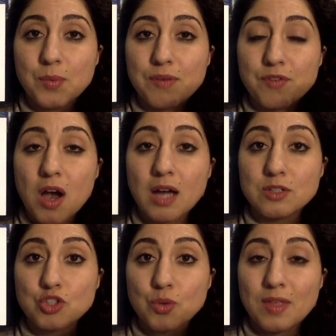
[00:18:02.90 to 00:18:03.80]
we've got
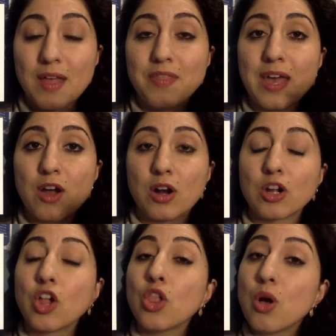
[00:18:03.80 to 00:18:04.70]
so that they are
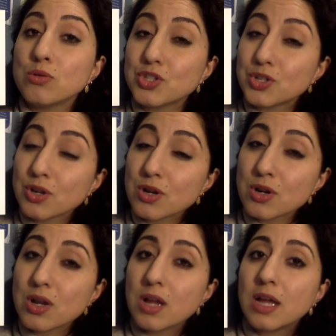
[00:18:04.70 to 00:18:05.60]
closer
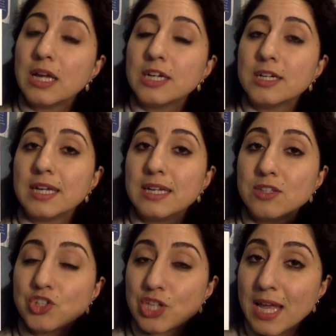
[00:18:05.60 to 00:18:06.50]

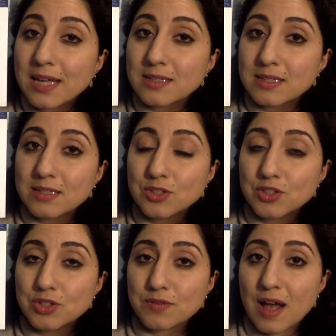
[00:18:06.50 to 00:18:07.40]
in chance to
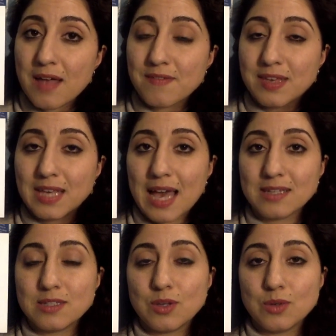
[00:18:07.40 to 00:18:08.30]
surviving
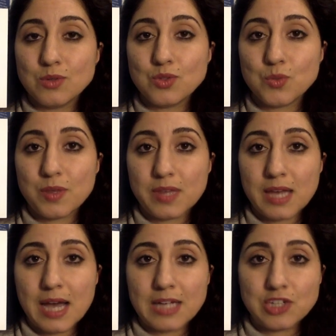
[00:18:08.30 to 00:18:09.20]
as those with a
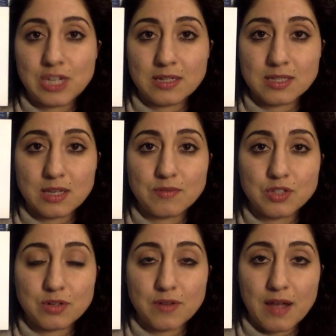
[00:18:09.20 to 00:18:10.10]
high chance of
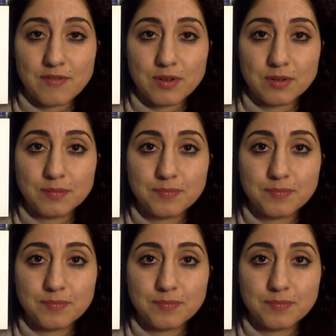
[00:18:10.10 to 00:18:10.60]
survival.